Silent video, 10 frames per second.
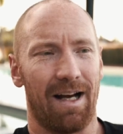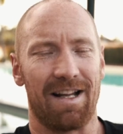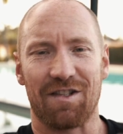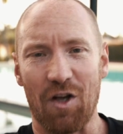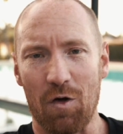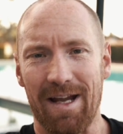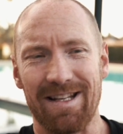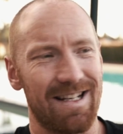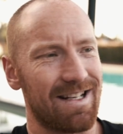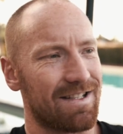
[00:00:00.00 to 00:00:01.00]
and it's so
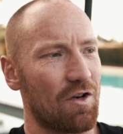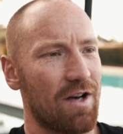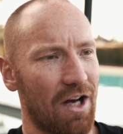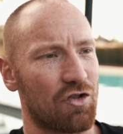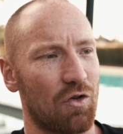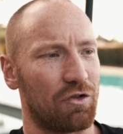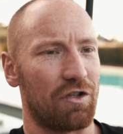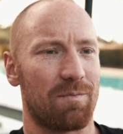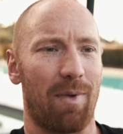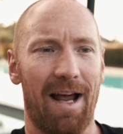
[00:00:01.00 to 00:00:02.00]
easy and so natural to
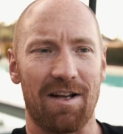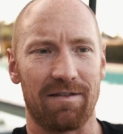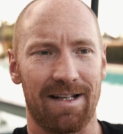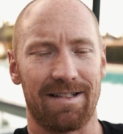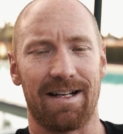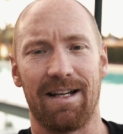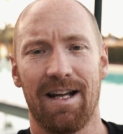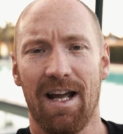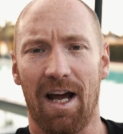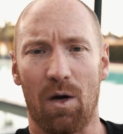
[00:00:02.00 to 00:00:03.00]
just place our identity
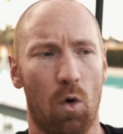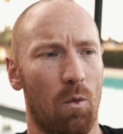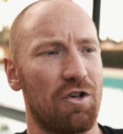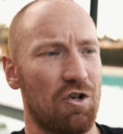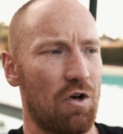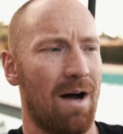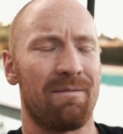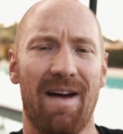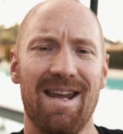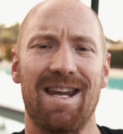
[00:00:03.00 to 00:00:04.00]
and what we do. I'm
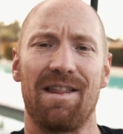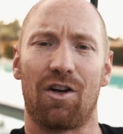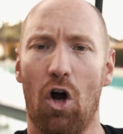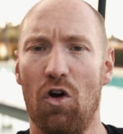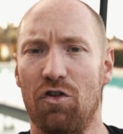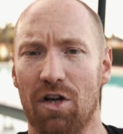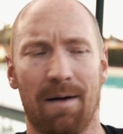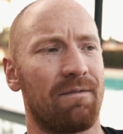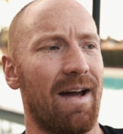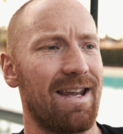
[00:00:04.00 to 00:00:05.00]
Wykie the coach,
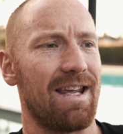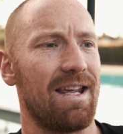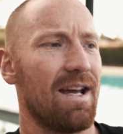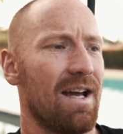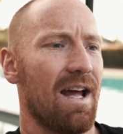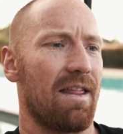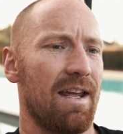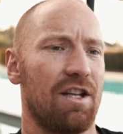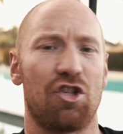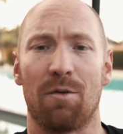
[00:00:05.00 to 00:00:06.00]
I'm Wykie
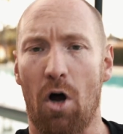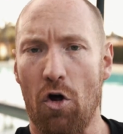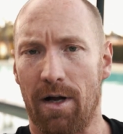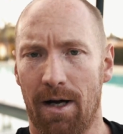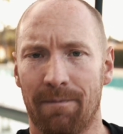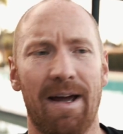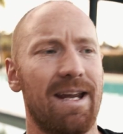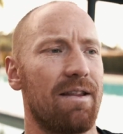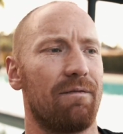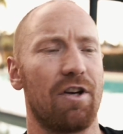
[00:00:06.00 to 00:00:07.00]
the gym owner, I'm
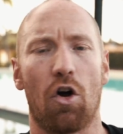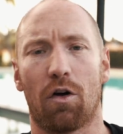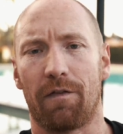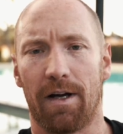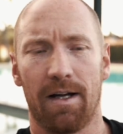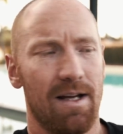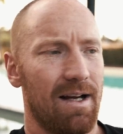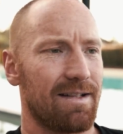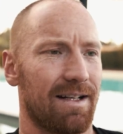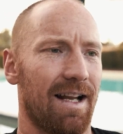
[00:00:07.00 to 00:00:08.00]
Wykie the videographer.
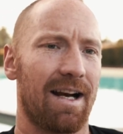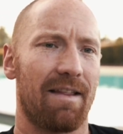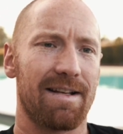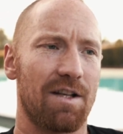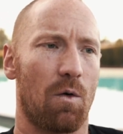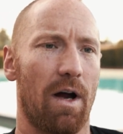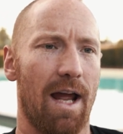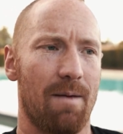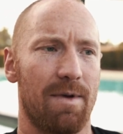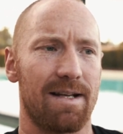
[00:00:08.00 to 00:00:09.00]
It's like, no, no, no, that's not who I
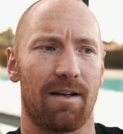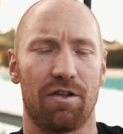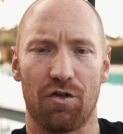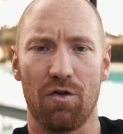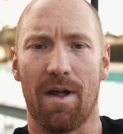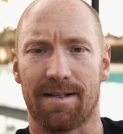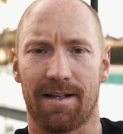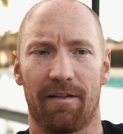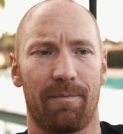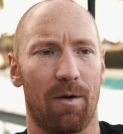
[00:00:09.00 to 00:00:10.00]
am. Yes, I do that
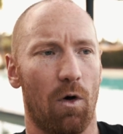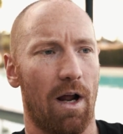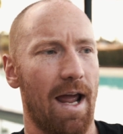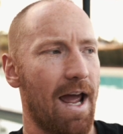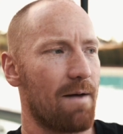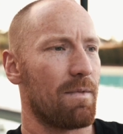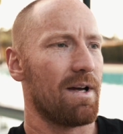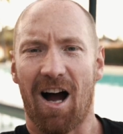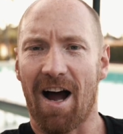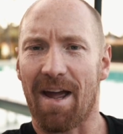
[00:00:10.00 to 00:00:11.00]
stuff, but what I am,
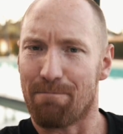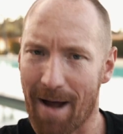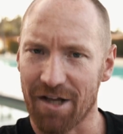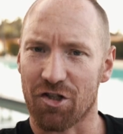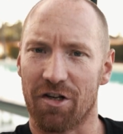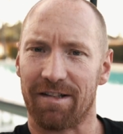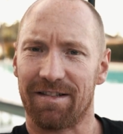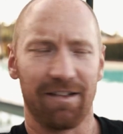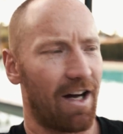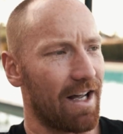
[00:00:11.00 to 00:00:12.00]
I am passionate,
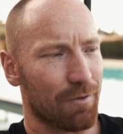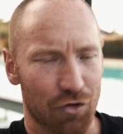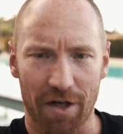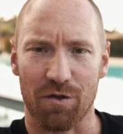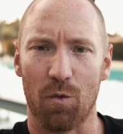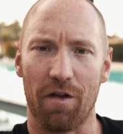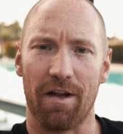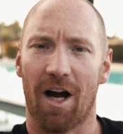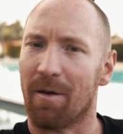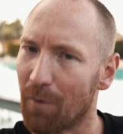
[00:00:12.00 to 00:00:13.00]
I am
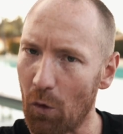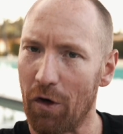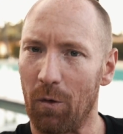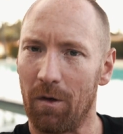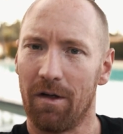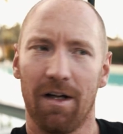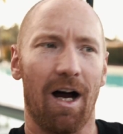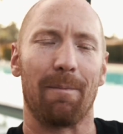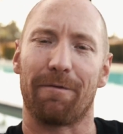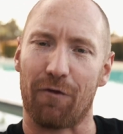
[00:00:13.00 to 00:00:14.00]
trustworthy, I'm loyal,
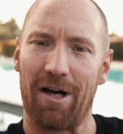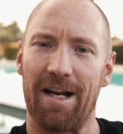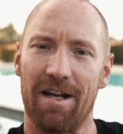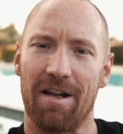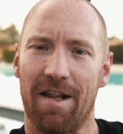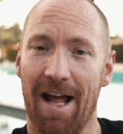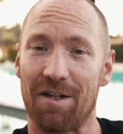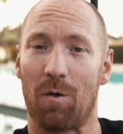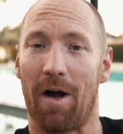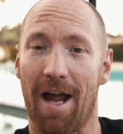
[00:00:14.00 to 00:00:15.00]
I'm friendly,
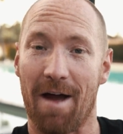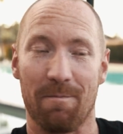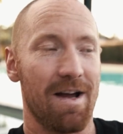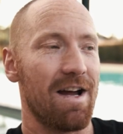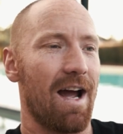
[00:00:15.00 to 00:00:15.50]
that's who I am.